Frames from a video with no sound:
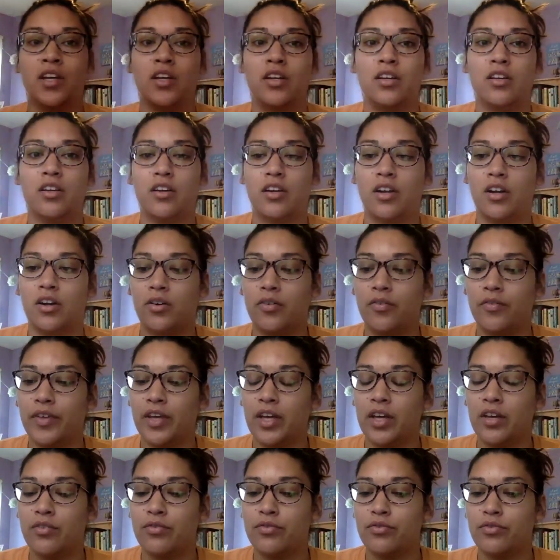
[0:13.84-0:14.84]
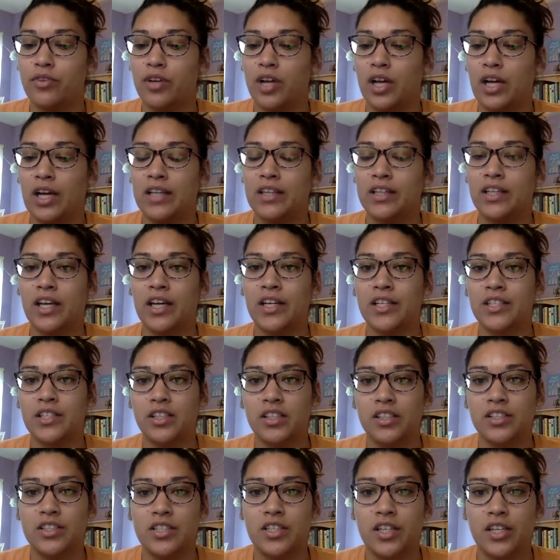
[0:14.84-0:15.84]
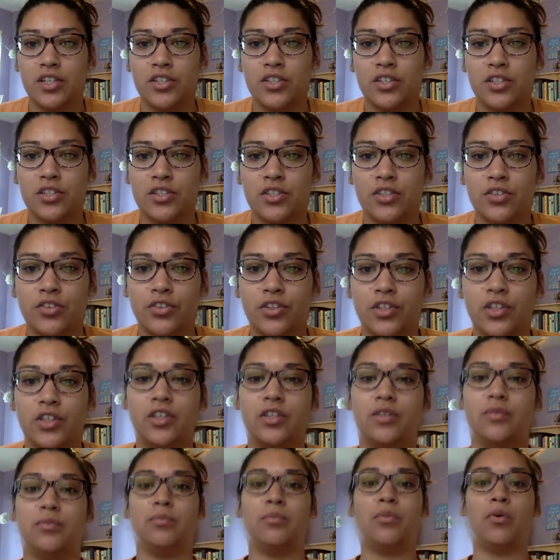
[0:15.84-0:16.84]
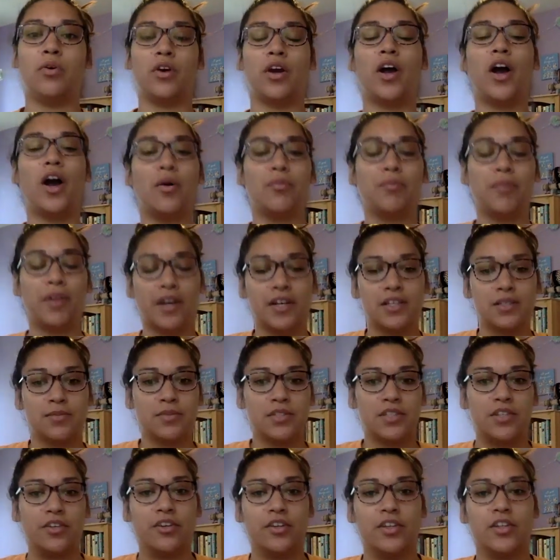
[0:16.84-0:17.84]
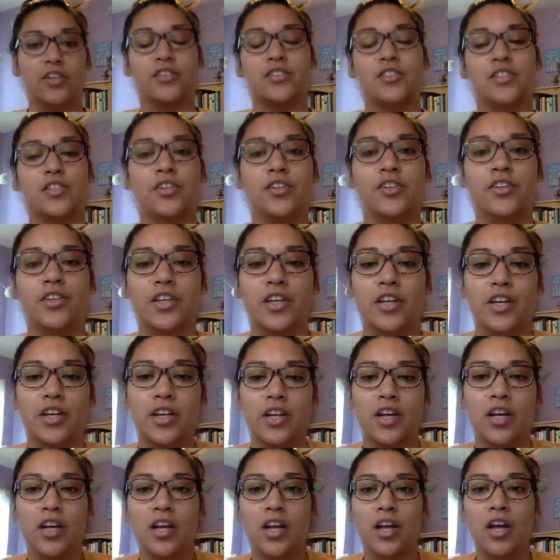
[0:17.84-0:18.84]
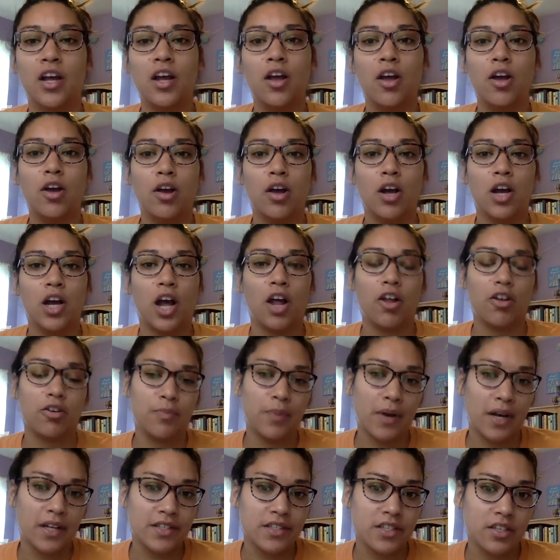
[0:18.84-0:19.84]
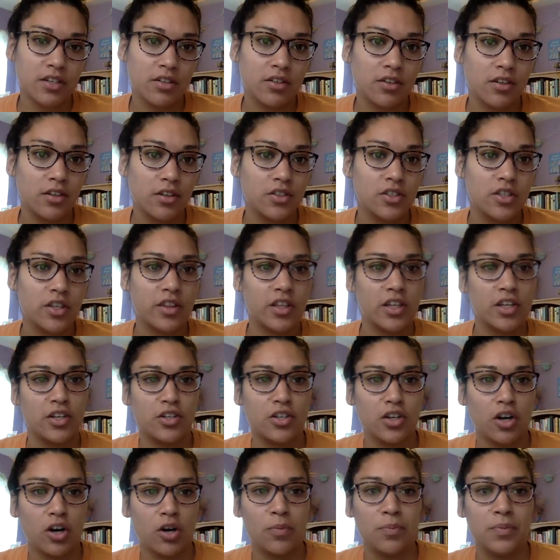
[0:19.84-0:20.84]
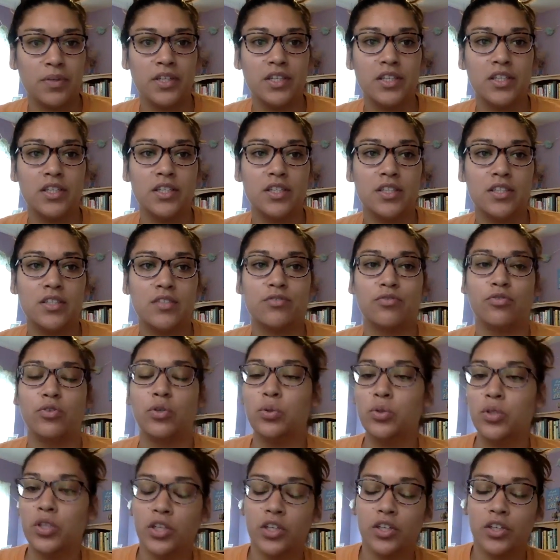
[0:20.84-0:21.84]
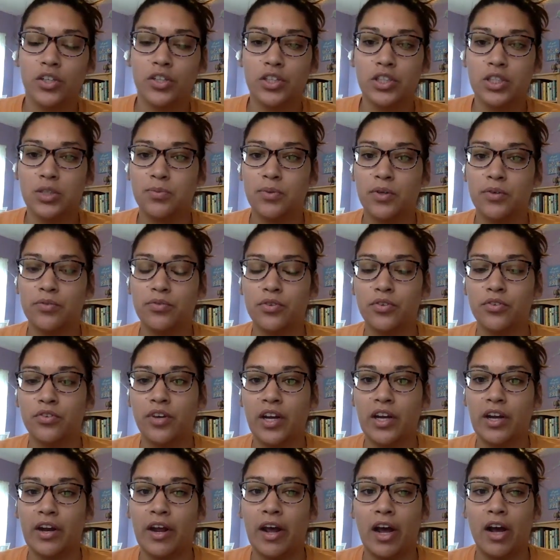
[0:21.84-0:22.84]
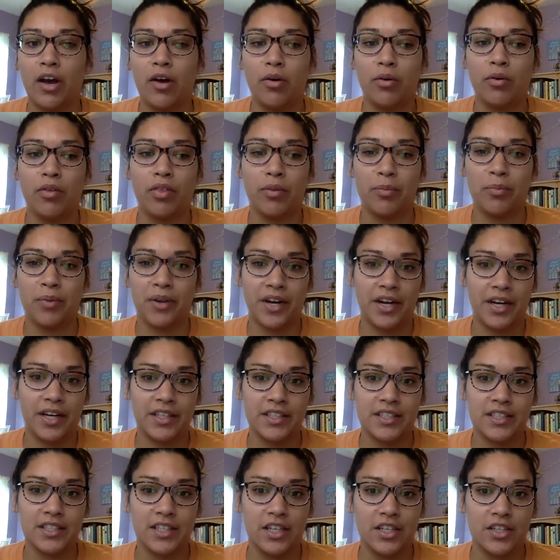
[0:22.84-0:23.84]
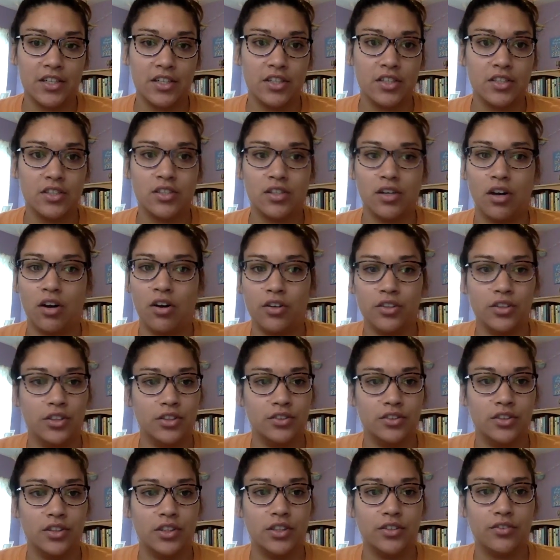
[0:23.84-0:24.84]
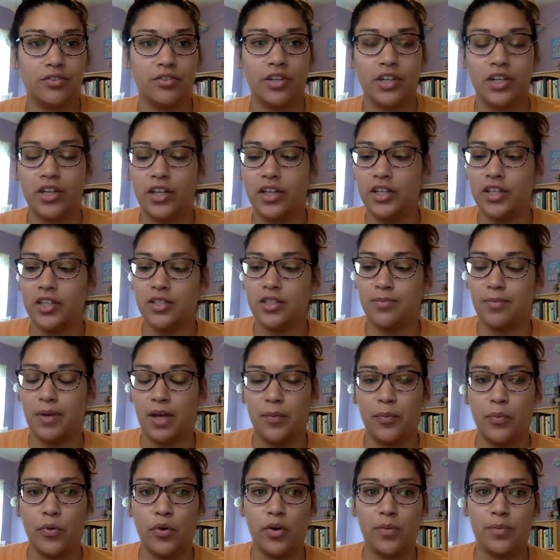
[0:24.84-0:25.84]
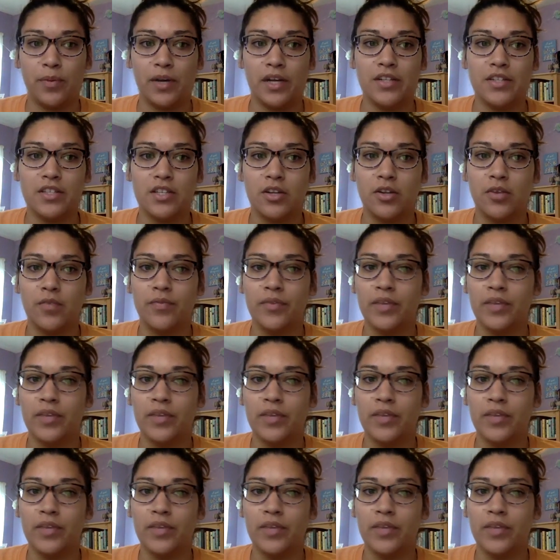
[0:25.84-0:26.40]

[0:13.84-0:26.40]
You know, if at the ending stages you'll need more complex materials, you'll need colored pencils, thin Sharpies, rulers, but for right now, the planning stages, all you need really is paper and pencil.